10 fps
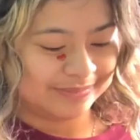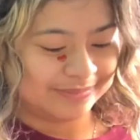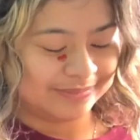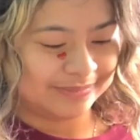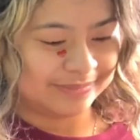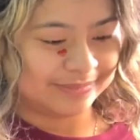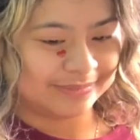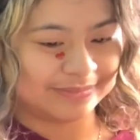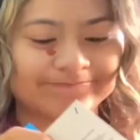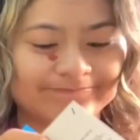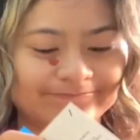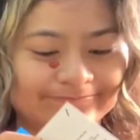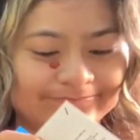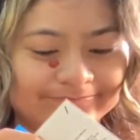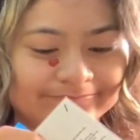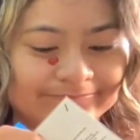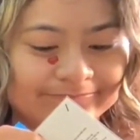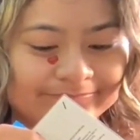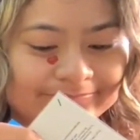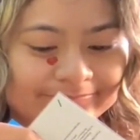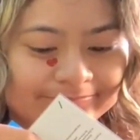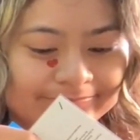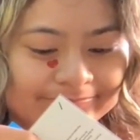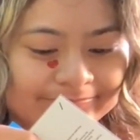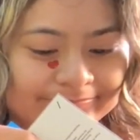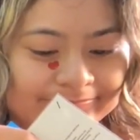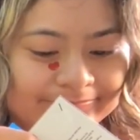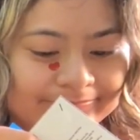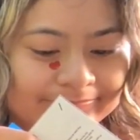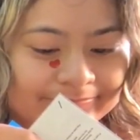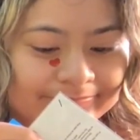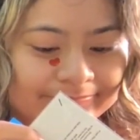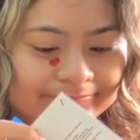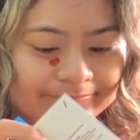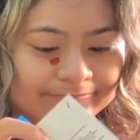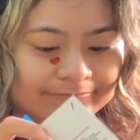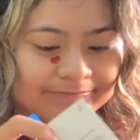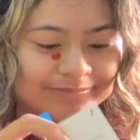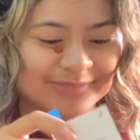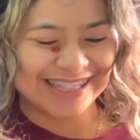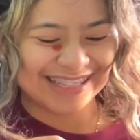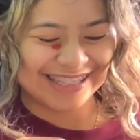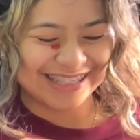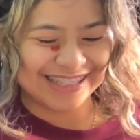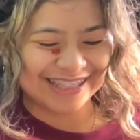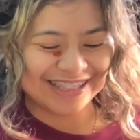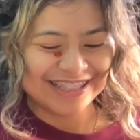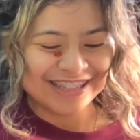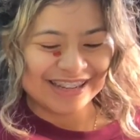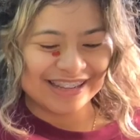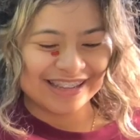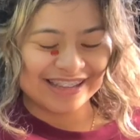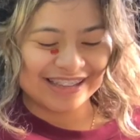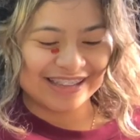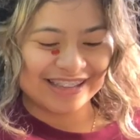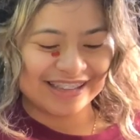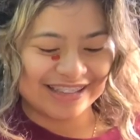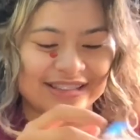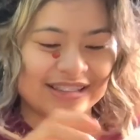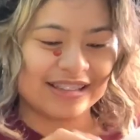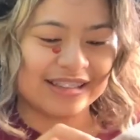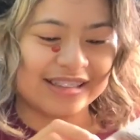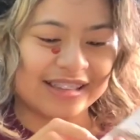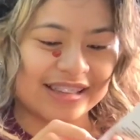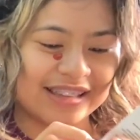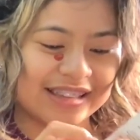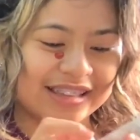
The person shown says nothing.